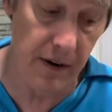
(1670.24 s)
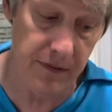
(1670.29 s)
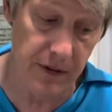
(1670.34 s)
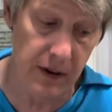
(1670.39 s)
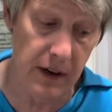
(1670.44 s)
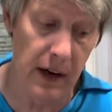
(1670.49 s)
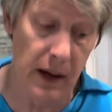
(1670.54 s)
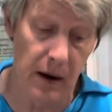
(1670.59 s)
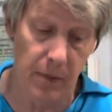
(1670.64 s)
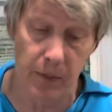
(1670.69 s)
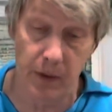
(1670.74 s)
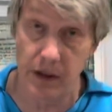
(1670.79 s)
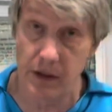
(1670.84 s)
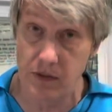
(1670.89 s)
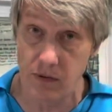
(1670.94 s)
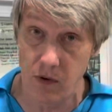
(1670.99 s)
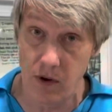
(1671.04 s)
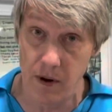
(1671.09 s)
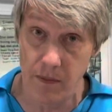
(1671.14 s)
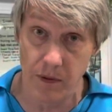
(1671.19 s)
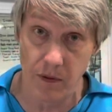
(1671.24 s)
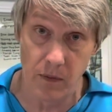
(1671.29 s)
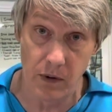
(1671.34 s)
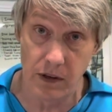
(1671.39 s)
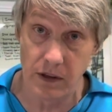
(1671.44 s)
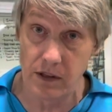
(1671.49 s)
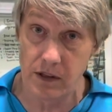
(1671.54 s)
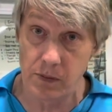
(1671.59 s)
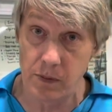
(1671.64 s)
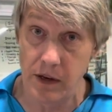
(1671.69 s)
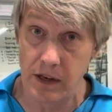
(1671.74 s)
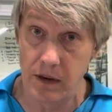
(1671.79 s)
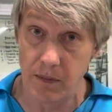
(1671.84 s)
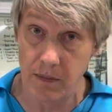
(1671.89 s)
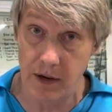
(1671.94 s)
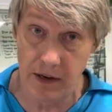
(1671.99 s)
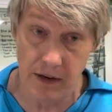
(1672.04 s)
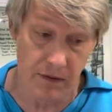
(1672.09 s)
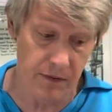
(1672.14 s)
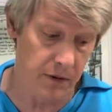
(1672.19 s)
you got a place for them and willing to spend the
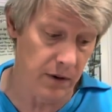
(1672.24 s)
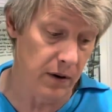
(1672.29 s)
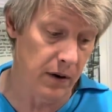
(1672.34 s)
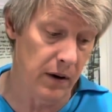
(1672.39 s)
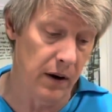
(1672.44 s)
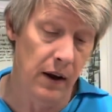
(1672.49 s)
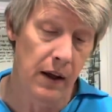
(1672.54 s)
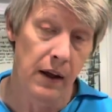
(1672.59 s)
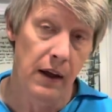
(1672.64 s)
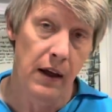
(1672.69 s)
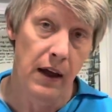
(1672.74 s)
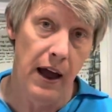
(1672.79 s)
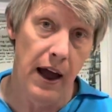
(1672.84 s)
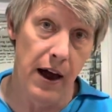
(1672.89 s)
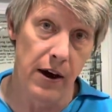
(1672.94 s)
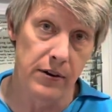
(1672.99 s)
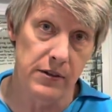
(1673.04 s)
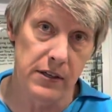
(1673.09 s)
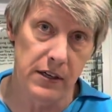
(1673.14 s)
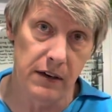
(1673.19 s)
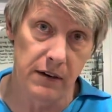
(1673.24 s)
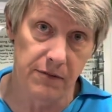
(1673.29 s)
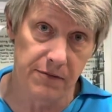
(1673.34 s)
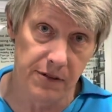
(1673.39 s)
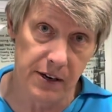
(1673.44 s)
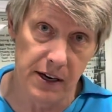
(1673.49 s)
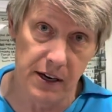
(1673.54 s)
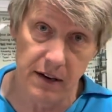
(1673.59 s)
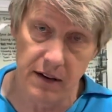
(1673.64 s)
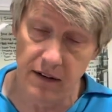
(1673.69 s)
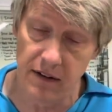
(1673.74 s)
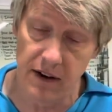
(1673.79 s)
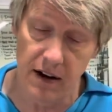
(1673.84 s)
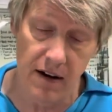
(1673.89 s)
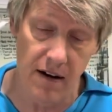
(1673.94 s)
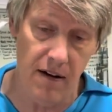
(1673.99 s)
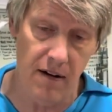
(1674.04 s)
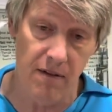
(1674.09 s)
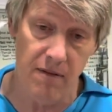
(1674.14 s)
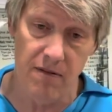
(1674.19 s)
money for housing and feed, they
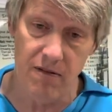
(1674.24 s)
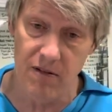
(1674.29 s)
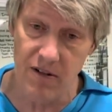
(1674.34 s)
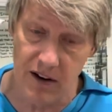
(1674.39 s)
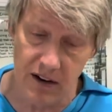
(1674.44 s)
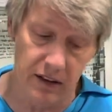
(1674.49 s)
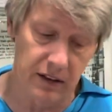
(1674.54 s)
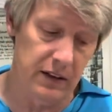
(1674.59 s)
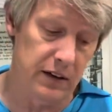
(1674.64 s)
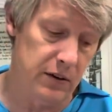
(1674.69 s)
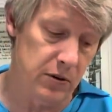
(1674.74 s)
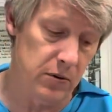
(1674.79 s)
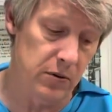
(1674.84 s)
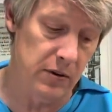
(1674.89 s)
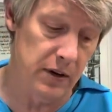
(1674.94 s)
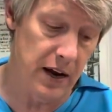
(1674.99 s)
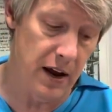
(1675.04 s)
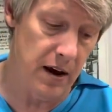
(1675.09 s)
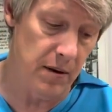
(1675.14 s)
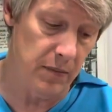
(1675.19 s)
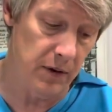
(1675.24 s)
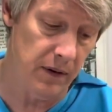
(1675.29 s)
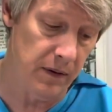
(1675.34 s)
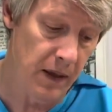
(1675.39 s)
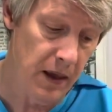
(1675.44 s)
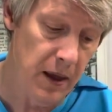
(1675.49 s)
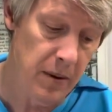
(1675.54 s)
are really a cool animal.